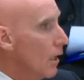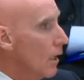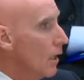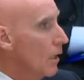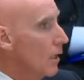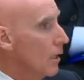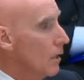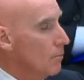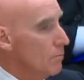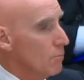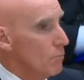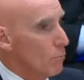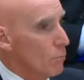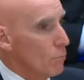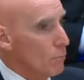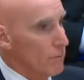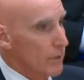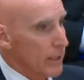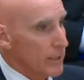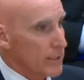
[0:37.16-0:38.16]

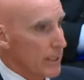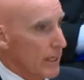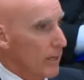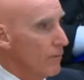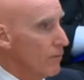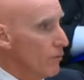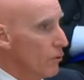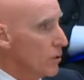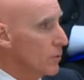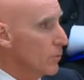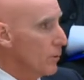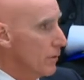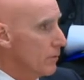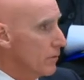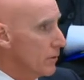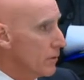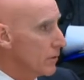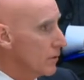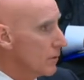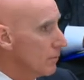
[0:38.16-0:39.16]
Um, that's our first
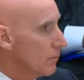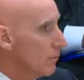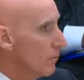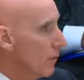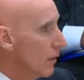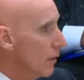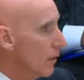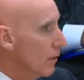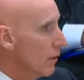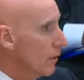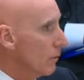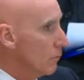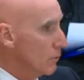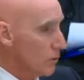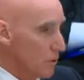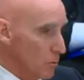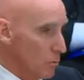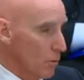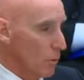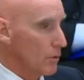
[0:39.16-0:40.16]
preference,
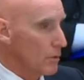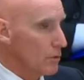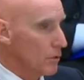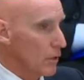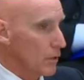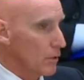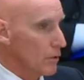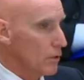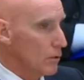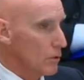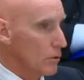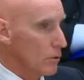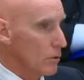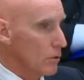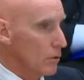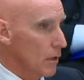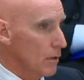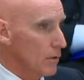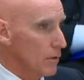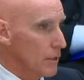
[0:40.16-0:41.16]
which is what we try to
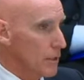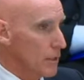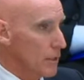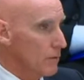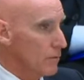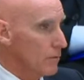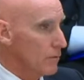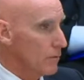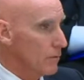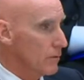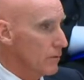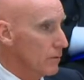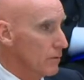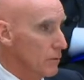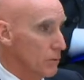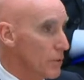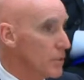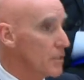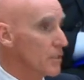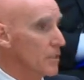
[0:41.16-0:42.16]
do. Only if
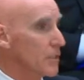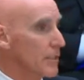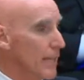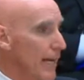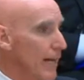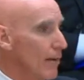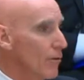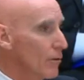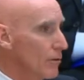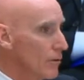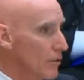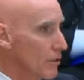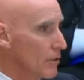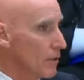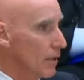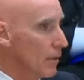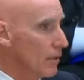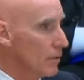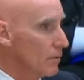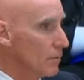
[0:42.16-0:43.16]
there isn't a tower at the
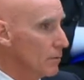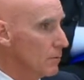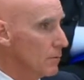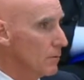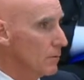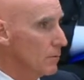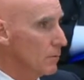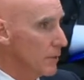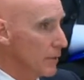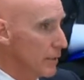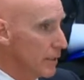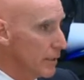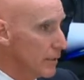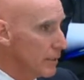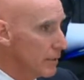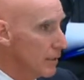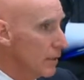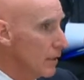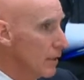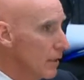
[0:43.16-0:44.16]
site we
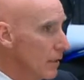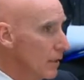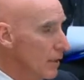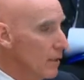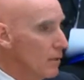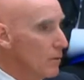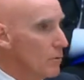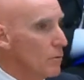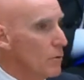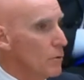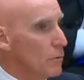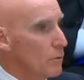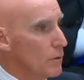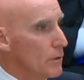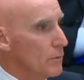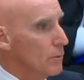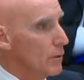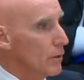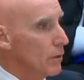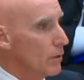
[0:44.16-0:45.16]
need, will
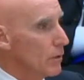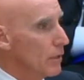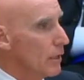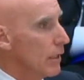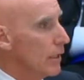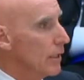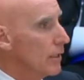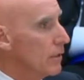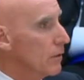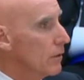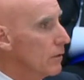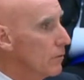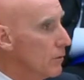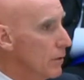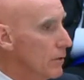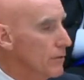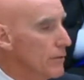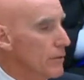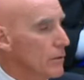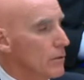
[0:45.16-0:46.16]
we build a
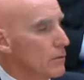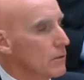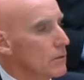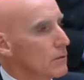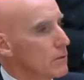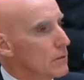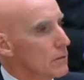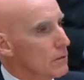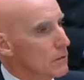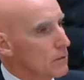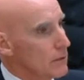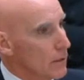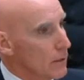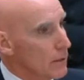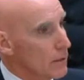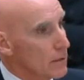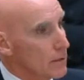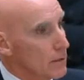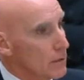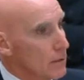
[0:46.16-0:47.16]
greenfields site.